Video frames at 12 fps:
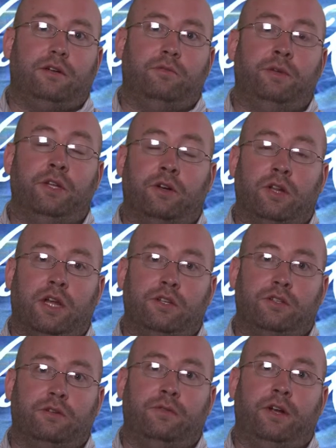
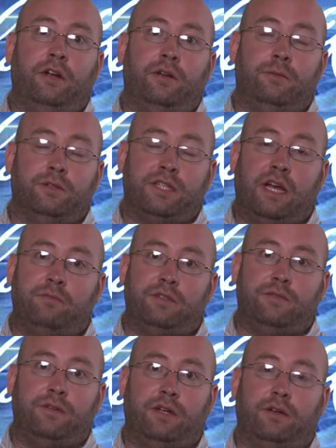meteorological variables,
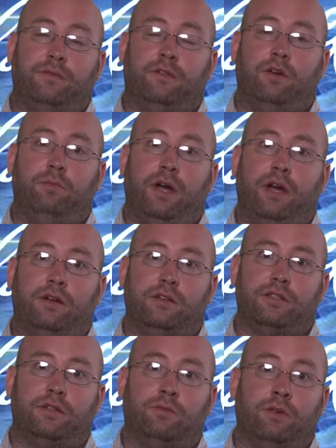atmospheric flow
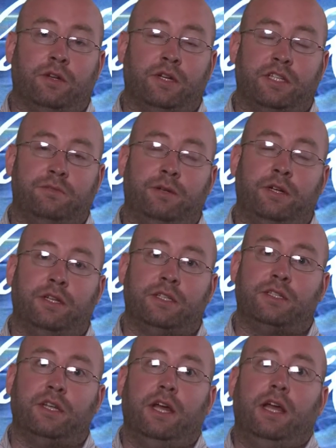patterns that we're going to
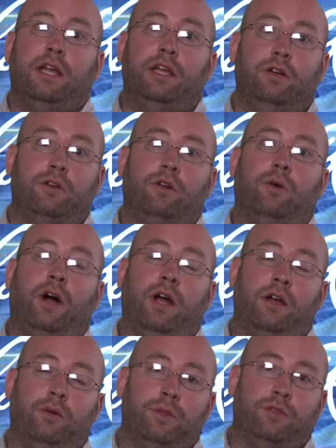experience here in
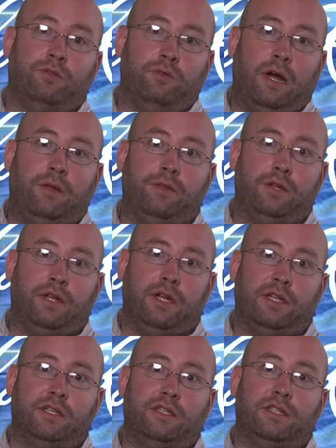Ohio and throughout the
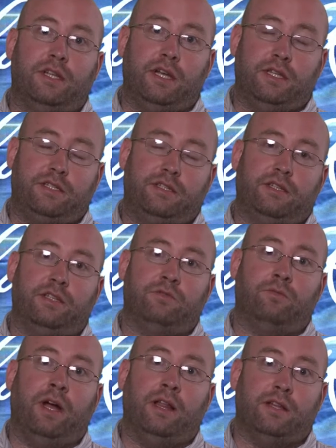United States, as
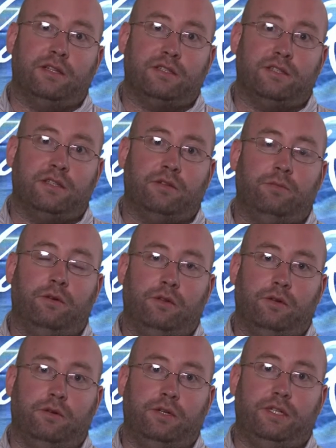well as in the
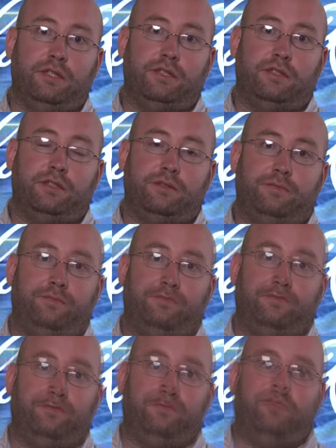polar regions.
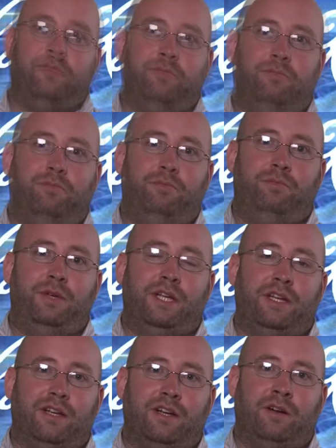
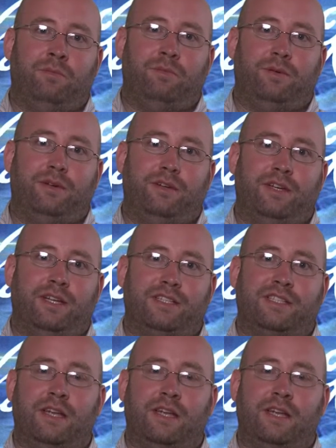Being up at